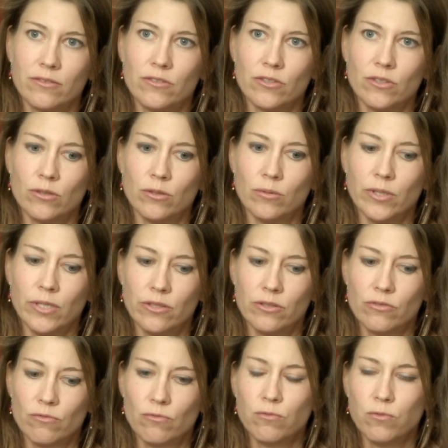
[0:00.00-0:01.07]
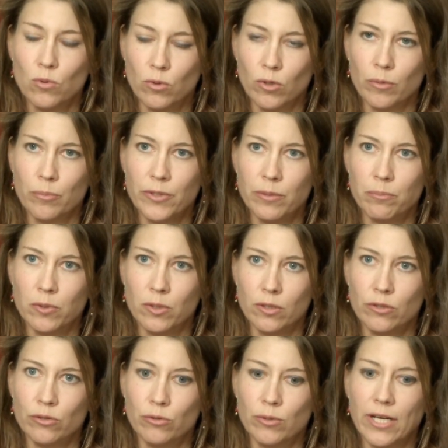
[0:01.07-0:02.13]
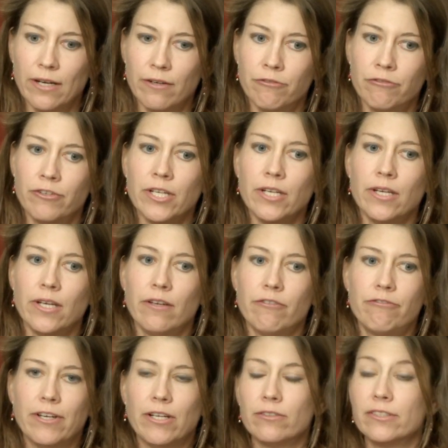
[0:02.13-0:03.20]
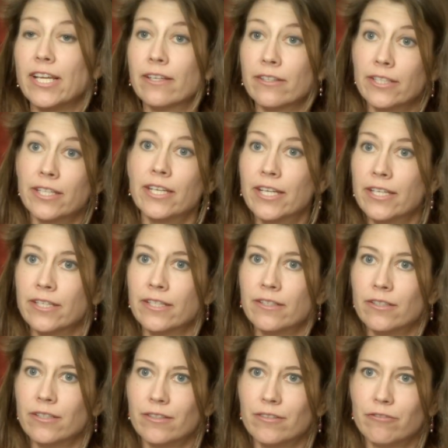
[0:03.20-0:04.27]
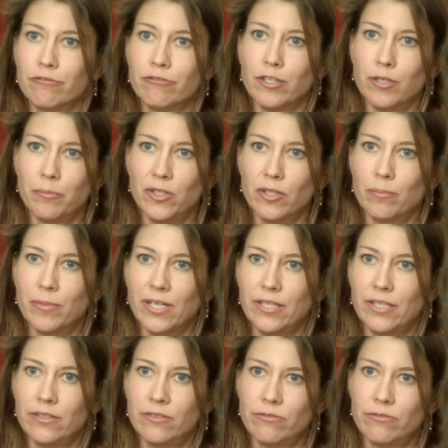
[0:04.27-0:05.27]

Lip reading: So it's for people who have felt alienated from their bodies.